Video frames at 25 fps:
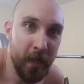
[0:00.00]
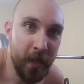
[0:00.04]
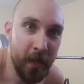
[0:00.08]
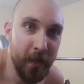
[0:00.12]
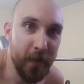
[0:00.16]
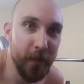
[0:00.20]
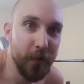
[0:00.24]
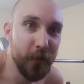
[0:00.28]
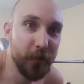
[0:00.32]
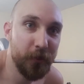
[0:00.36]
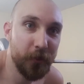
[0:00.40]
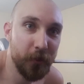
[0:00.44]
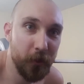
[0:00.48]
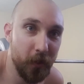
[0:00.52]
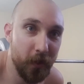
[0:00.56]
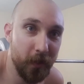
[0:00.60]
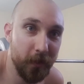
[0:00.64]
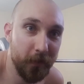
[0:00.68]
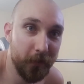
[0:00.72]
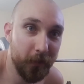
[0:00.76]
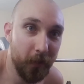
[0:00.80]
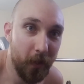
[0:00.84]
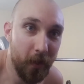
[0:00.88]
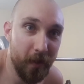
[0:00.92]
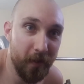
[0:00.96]
The shirt
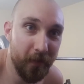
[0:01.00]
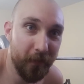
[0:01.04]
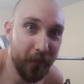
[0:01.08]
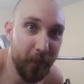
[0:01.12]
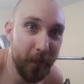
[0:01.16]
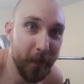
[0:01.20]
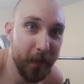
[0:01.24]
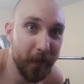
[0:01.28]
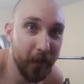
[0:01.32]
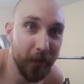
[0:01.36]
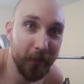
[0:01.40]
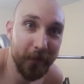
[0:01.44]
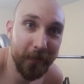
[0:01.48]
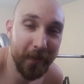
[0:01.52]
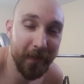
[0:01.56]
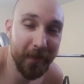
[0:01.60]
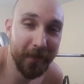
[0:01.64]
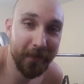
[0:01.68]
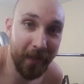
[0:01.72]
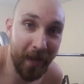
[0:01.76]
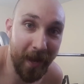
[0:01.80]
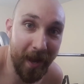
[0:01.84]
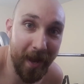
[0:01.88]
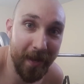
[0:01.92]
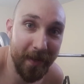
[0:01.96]
is off because it
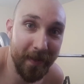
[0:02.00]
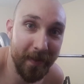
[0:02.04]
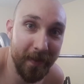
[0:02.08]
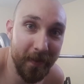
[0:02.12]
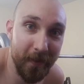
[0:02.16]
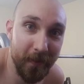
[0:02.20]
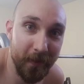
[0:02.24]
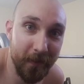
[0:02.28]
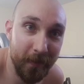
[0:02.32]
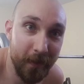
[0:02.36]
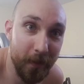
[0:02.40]
is hot in here,